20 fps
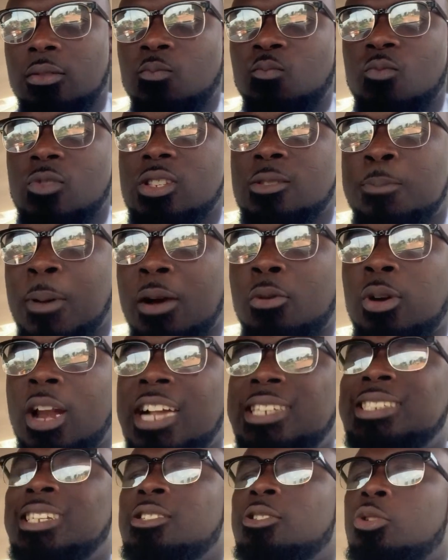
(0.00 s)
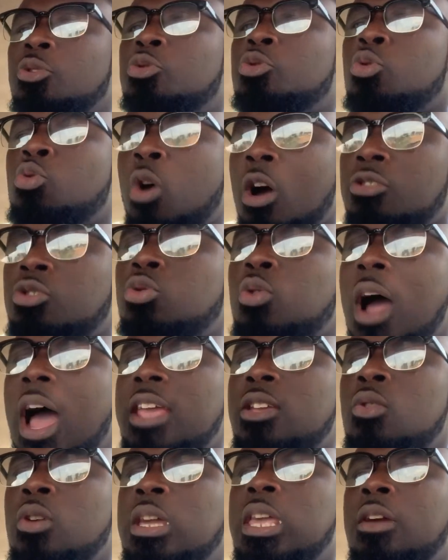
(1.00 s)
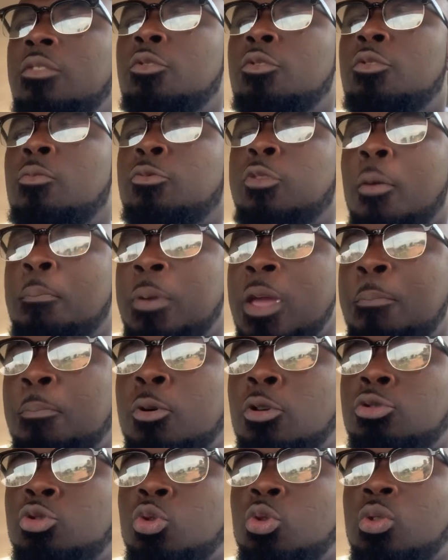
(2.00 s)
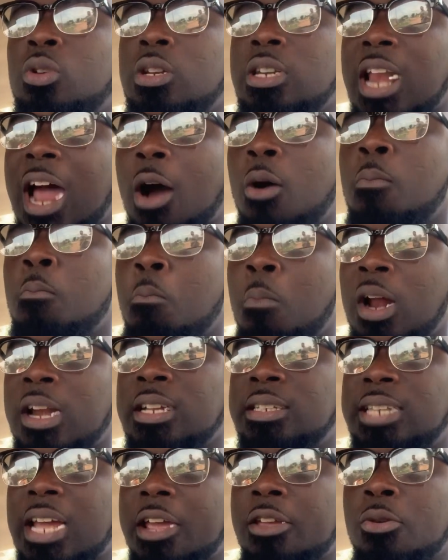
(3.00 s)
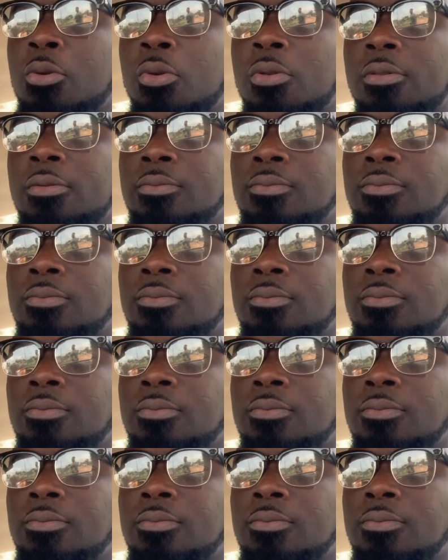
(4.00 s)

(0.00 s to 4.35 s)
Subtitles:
Speculating so cause why you give room for people to now monitor you.